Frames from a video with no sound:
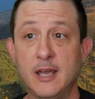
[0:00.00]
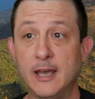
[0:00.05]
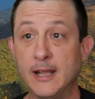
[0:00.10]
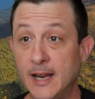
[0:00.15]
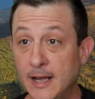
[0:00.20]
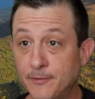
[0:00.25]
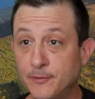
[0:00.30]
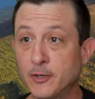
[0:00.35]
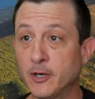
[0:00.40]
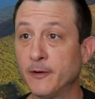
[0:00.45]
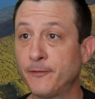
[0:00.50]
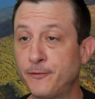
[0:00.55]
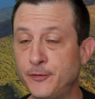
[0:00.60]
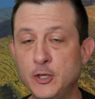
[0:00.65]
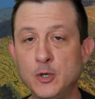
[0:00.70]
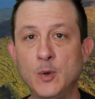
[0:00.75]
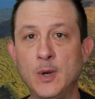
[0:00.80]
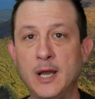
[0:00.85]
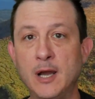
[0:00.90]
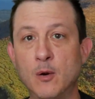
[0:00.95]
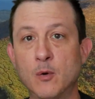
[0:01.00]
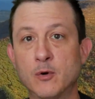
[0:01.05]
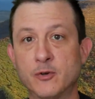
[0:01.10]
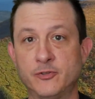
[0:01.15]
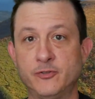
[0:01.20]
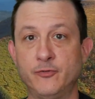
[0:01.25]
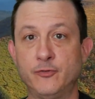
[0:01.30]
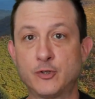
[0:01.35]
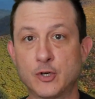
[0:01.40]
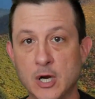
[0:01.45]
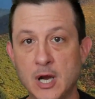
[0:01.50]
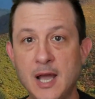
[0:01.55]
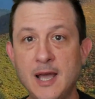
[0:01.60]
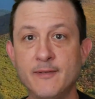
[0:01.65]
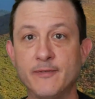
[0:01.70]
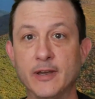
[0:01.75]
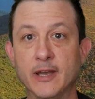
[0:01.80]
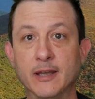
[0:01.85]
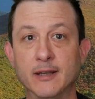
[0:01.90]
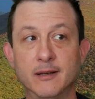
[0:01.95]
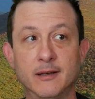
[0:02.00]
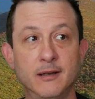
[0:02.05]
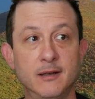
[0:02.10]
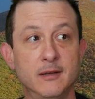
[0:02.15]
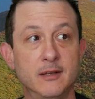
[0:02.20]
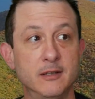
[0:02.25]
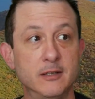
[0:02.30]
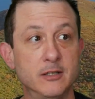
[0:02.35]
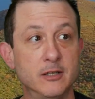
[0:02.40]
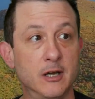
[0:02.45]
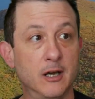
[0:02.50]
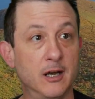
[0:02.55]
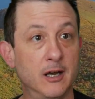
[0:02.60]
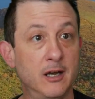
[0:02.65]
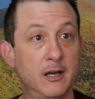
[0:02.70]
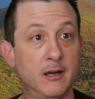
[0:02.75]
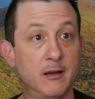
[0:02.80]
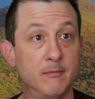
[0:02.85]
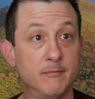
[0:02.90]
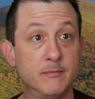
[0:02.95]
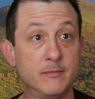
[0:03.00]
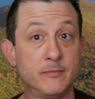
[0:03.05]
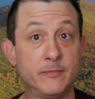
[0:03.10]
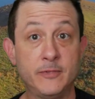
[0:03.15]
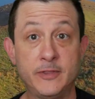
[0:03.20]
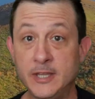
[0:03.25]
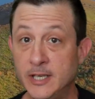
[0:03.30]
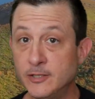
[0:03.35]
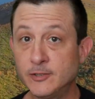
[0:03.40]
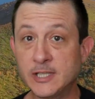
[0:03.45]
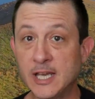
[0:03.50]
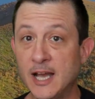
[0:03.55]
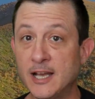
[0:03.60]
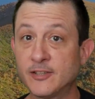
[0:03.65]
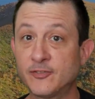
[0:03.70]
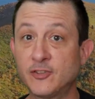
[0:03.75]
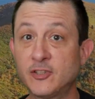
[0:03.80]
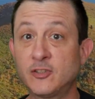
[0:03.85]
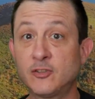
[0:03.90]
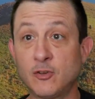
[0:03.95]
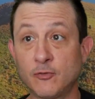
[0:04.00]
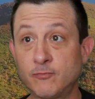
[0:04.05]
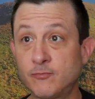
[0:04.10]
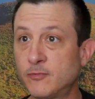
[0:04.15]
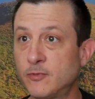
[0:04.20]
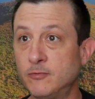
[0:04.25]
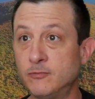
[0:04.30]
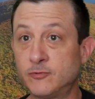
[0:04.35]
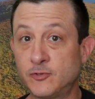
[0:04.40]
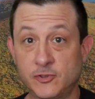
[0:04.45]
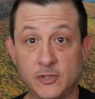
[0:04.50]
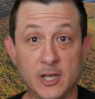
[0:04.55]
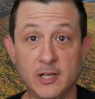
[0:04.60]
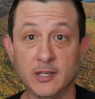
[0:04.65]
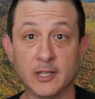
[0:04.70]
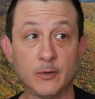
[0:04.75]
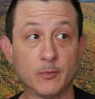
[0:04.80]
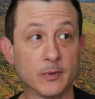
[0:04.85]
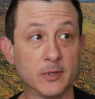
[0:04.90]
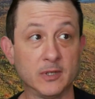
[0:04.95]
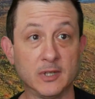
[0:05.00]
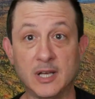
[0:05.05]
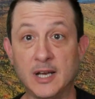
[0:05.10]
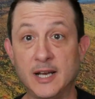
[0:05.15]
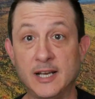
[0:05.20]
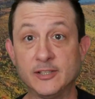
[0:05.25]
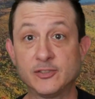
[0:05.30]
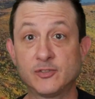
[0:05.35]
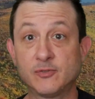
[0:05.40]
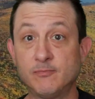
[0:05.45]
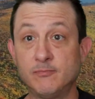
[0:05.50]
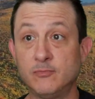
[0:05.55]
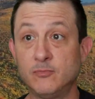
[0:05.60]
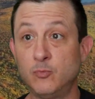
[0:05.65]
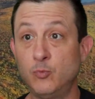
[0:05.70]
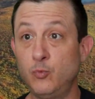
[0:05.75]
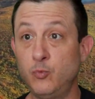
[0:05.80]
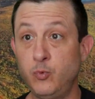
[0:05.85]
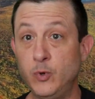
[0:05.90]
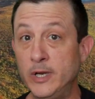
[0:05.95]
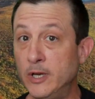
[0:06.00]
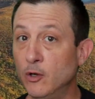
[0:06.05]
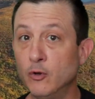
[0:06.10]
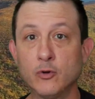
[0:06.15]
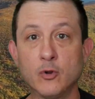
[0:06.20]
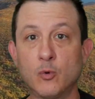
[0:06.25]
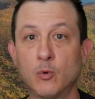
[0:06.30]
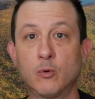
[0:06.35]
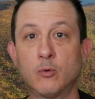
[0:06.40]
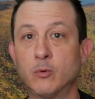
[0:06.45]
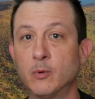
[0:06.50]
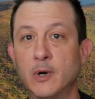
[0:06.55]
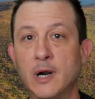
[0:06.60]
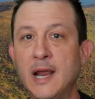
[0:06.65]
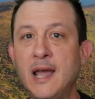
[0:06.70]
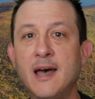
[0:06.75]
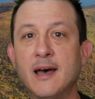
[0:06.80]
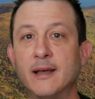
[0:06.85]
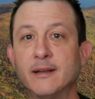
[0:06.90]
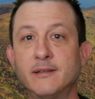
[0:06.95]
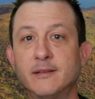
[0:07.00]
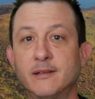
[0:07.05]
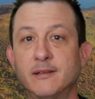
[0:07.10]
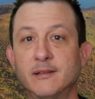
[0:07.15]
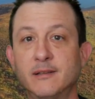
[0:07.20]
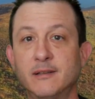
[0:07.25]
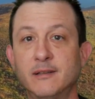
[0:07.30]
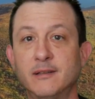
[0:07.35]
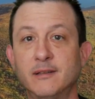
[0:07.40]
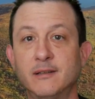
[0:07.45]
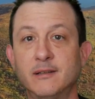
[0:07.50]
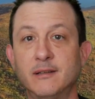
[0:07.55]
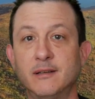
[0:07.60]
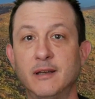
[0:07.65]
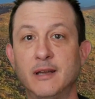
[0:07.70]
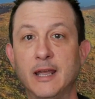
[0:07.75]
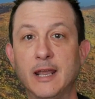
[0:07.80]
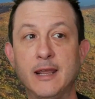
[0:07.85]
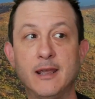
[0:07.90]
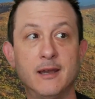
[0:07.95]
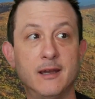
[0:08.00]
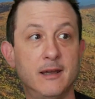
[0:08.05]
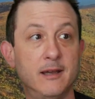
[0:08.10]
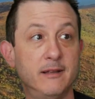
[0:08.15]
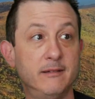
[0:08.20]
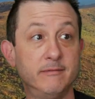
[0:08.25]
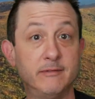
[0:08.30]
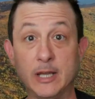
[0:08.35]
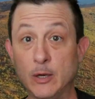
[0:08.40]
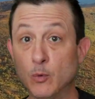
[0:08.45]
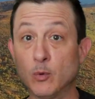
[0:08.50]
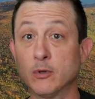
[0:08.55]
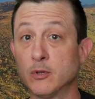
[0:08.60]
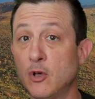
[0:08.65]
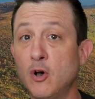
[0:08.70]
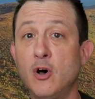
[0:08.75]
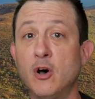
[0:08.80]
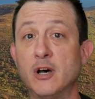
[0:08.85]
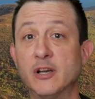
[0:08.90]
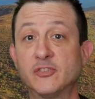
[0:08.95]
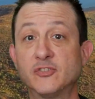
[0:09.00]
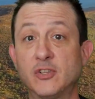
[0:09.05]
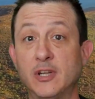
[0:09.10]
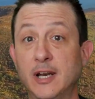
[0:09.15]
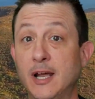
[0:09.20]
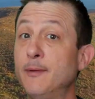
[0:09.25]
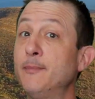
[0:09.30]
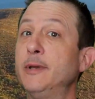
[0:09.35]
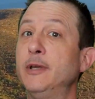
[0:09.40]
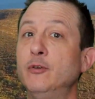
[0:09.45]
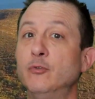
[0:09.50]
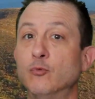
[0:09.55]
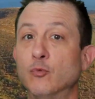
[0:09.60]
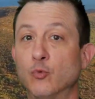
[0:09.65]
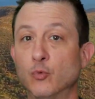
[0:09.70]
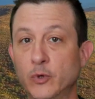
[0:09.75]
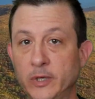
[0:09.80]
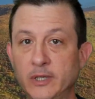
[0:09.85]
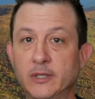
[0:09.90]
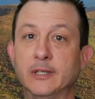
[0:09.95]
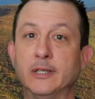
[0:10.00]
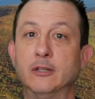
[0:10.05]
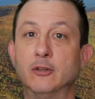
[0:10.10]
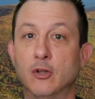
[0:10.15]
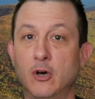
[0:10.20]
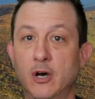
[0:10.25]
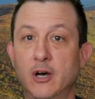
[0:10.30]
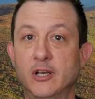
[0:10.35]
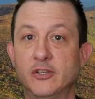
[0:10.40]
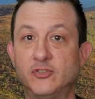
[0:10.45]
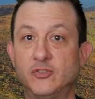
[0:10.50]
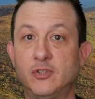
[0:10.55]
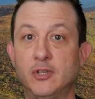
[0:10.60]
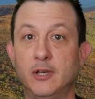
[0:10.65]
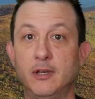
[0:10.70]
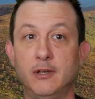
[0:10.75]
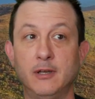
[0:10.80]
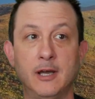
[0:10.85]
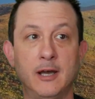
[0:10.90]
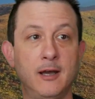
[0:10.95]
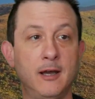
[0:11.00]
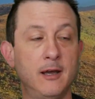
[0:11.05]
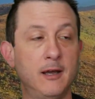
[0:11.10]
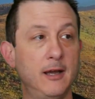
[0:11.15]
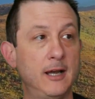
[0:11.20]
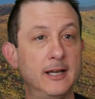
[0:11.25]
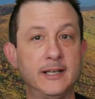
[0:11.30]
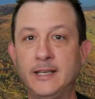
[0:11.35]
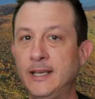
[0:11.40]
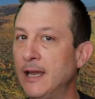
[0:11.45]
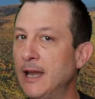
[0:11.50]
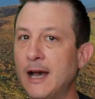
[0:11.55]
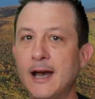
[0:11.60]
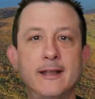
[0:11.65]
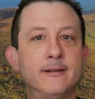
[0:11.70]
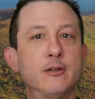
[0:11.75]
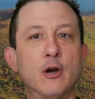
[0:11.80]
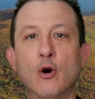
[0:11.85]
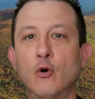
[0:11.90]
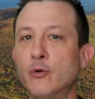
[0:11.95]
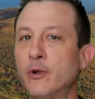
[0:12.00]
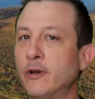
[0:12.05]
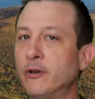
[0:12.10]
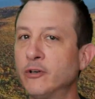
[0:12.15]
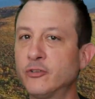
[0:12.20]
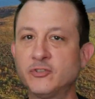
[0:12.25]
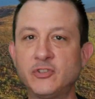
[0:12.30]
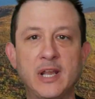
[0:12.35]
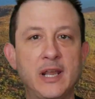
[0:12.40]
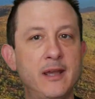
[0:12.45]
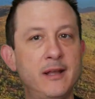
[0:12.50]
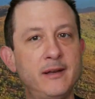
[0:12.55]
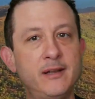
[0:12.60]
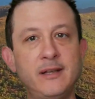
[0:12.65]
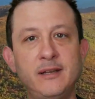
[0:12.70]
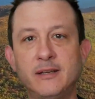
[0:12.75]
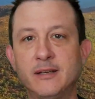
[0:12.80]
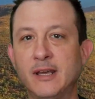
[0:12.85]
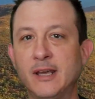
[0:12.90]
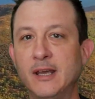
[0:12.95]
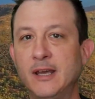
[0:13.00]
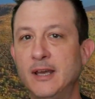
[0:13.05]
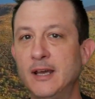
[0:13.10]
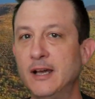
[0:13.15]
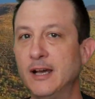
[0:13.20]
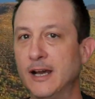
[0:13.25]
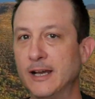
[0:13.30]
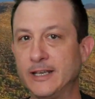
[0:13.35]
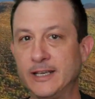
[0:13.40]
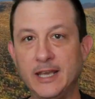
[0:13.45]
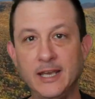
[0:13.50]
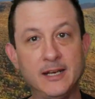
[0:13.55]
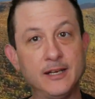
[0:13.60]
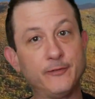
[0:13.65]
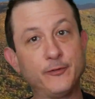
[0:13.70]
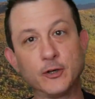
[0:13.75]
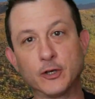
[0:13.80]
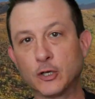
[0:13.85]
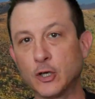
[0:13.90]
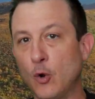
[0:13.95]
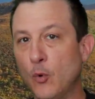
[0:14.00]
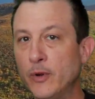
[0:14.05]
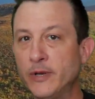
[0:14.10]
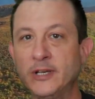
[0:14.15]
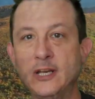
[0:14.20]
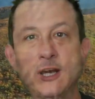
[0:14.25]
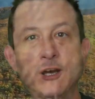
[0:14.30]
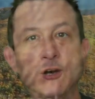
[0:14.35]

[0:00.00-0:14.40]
And after a few hours of driving, these guys suddenly realized, we don't know where we're at. And they were lost. And I mean really lost. I don't understand it. Again, if you're going